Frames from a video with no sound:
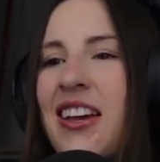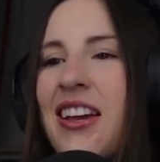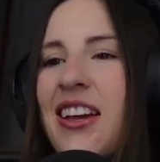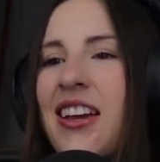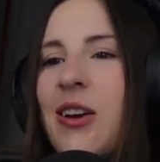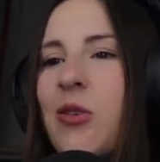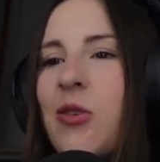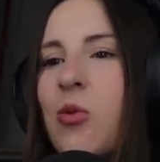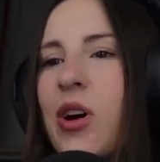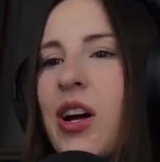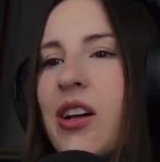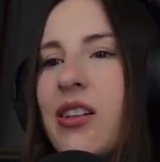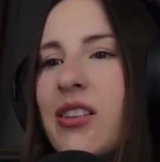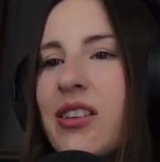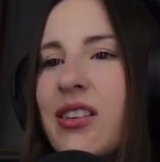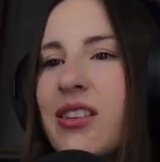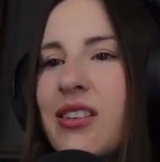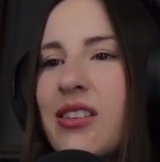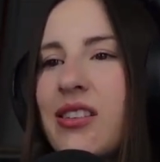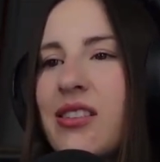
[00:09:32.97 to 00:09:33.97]
And while
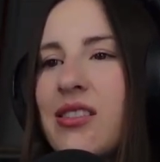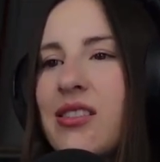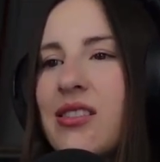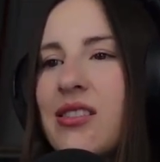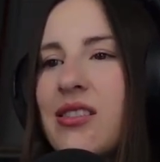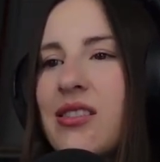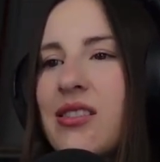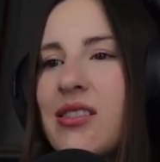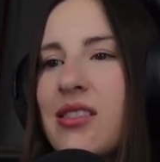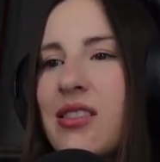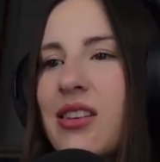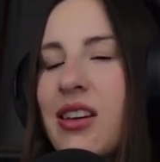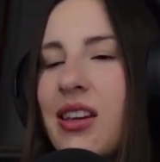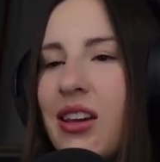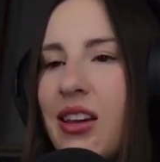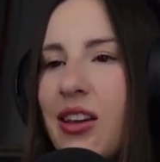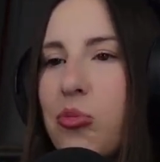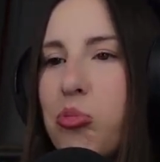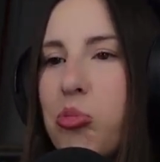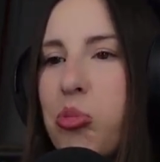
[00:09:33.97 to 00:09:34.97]
it is,
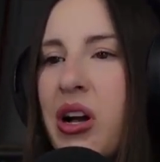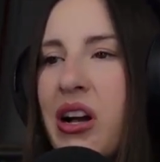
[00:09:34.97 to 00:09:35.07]
again,